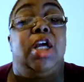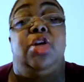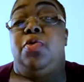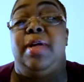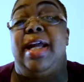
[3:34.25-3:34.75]

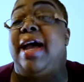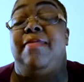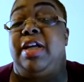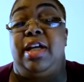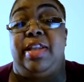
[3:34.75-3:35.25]
You wouldn't have
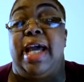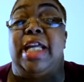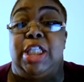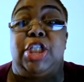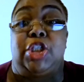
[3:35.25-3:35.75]
any of that
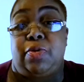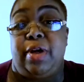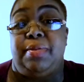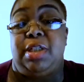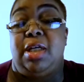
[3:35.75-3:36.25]
in the
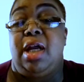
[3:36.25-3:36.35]
script.